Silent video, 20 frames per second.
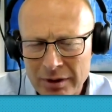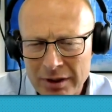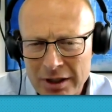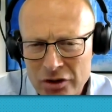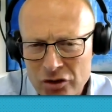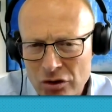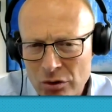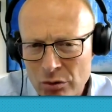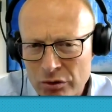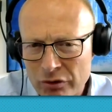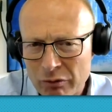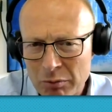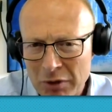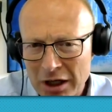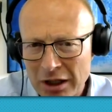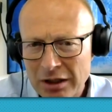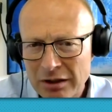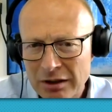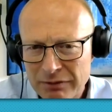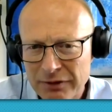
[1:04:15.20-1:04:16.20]
issues of
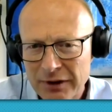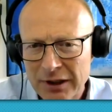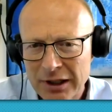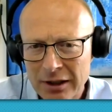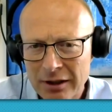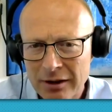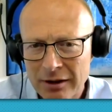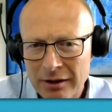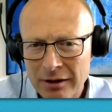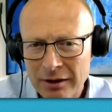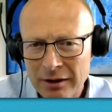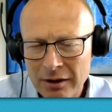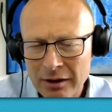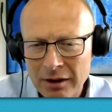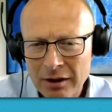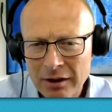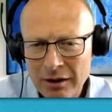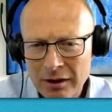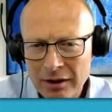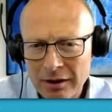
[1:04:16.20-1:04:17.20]
market failure
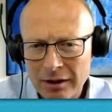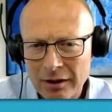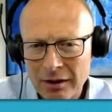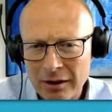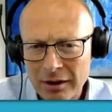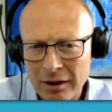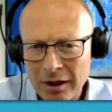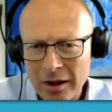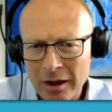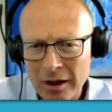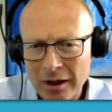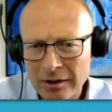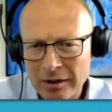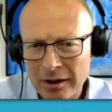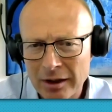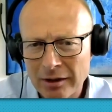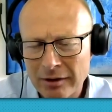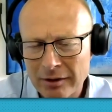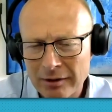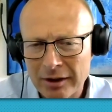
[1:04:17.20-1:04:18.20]
in
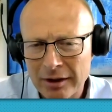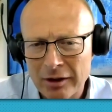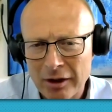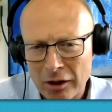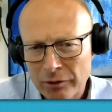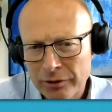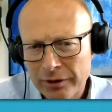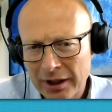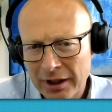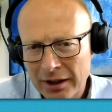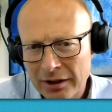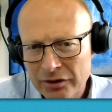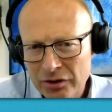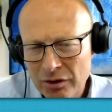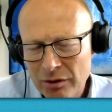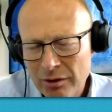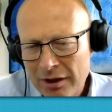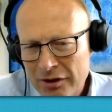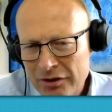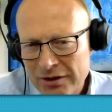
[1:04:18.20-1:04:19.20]
healthcare.
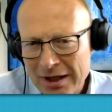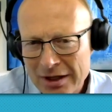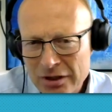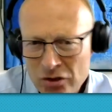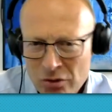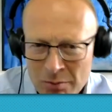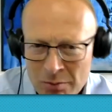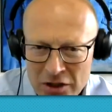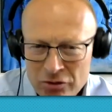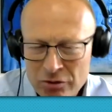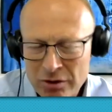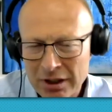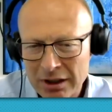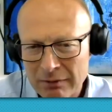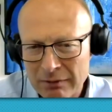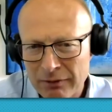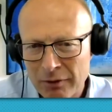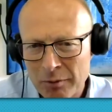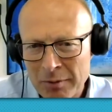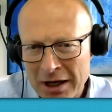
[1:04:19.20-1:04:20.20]
So there's asymmetric
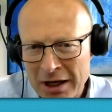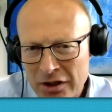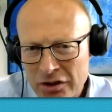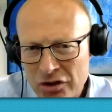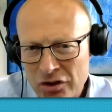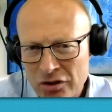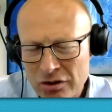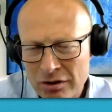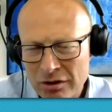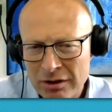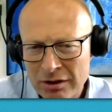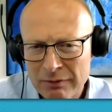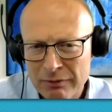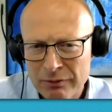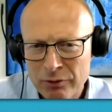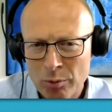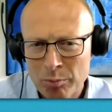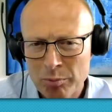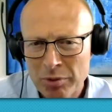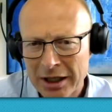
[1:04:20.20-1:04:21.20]
information. If
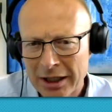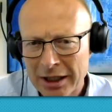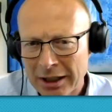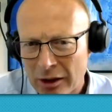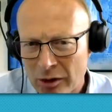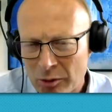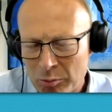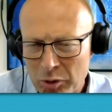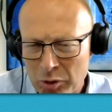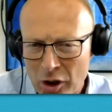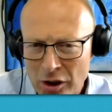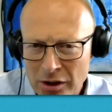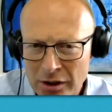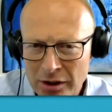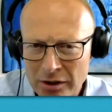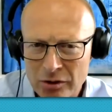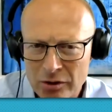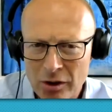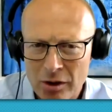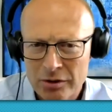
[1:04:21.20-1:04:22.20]
you're paying out of
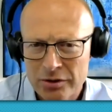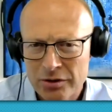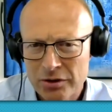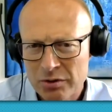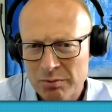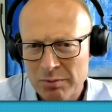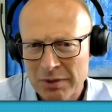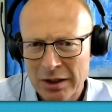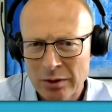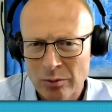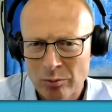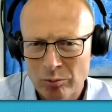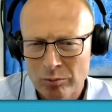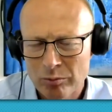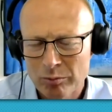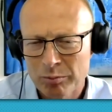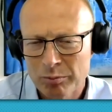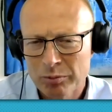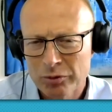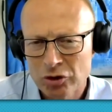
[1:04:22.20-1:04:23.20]
pocket, doctors might
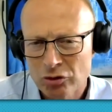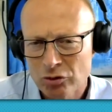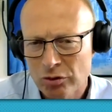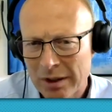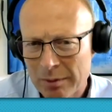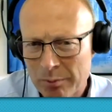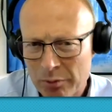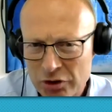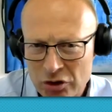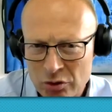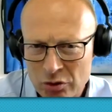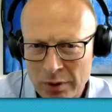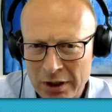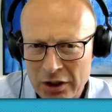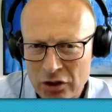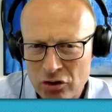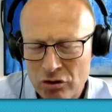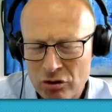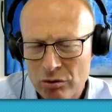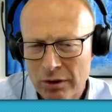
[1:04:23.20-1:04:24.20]
try and
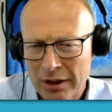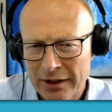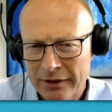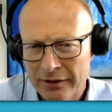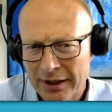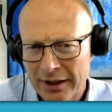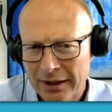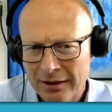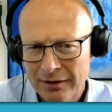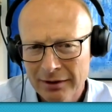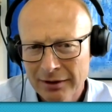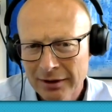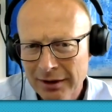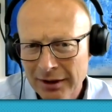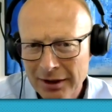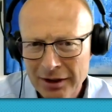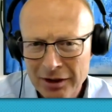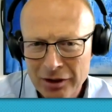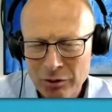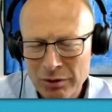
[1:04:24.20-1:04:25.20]
persuade you that
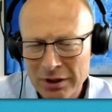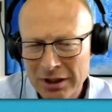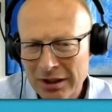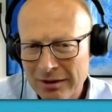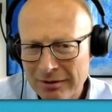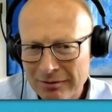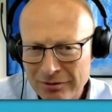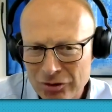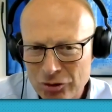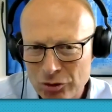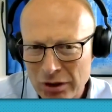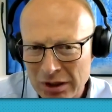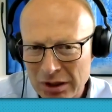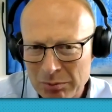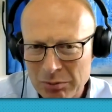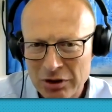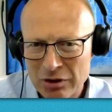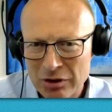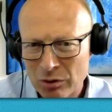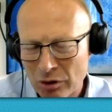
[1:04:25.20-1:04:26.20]
you need
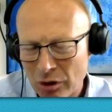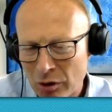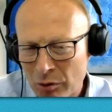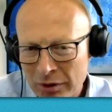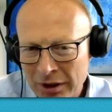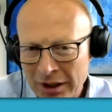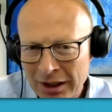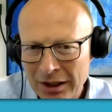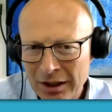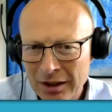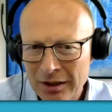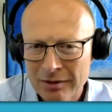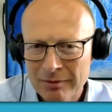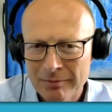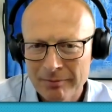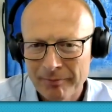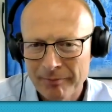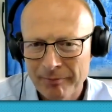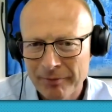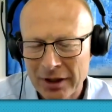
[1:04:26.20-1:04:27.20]
treatment you don't need.
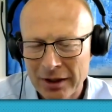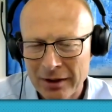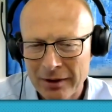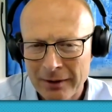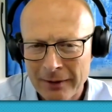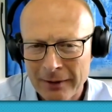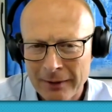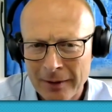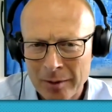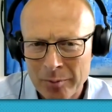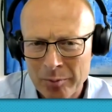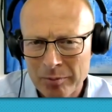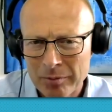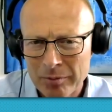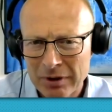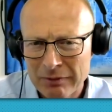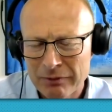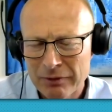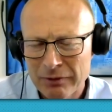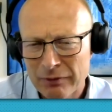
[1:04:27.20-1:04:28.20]

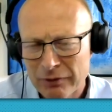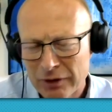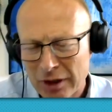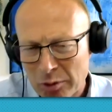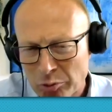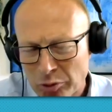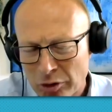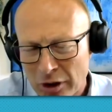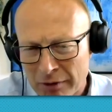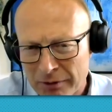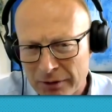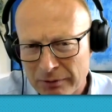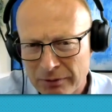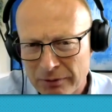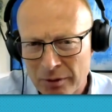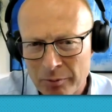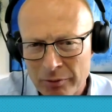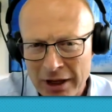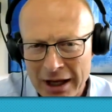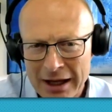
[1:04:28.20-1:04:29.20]
If they profit
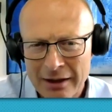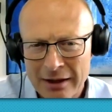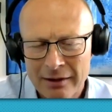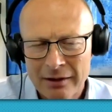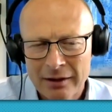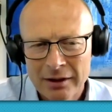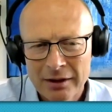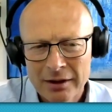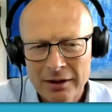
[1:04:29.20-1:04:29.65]
from that,